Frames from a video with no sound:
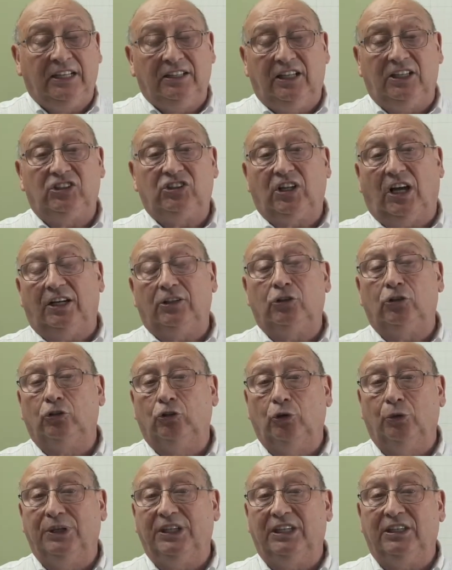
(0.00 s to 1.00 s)
They started
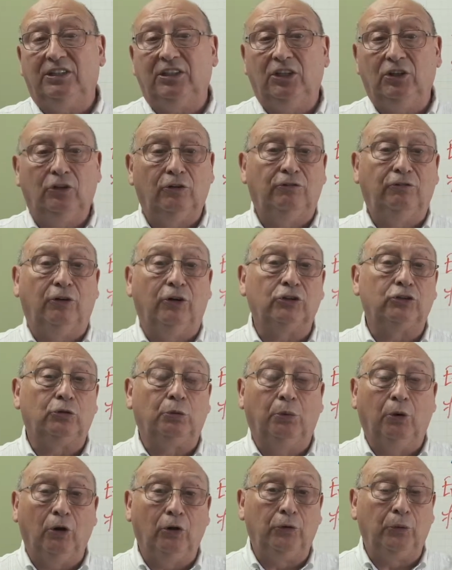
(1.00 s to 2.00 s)
doing it in the First
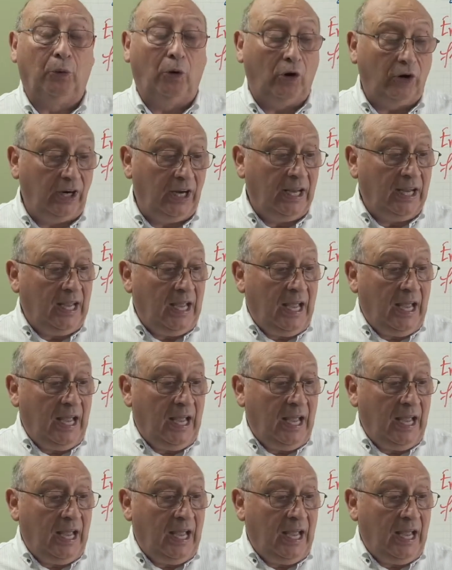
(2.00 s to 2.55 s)
World War.